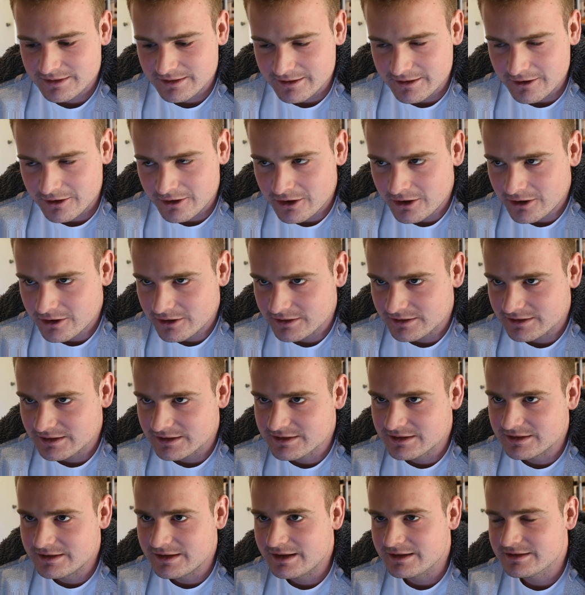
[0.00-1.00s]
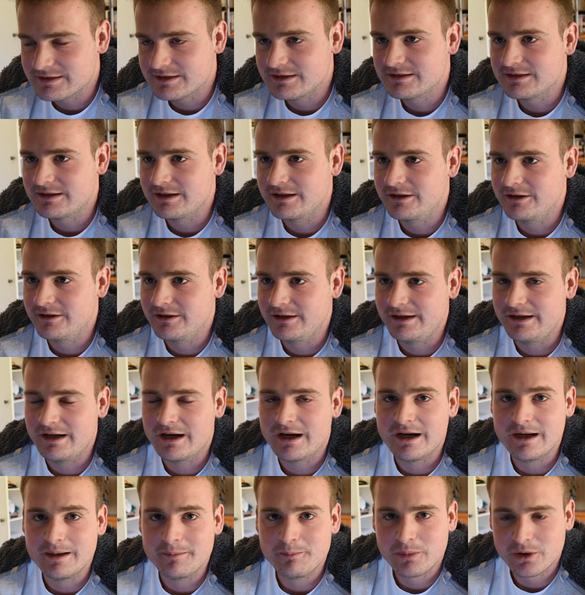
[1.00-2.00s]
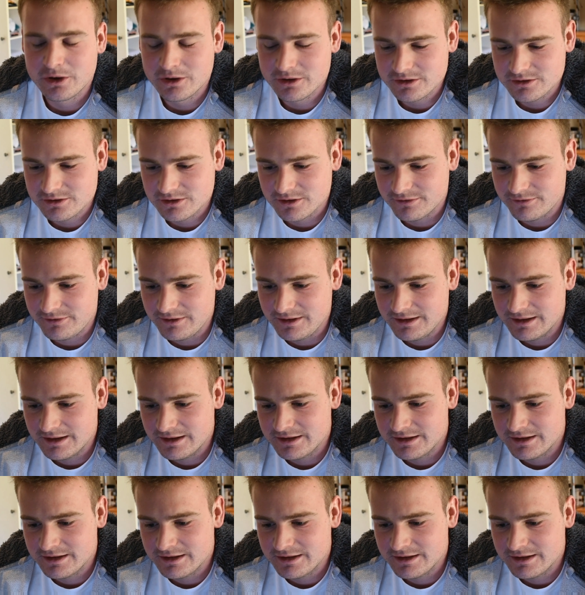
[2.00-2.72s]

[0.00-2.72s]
the heart doesn't necessarily hypertrophy,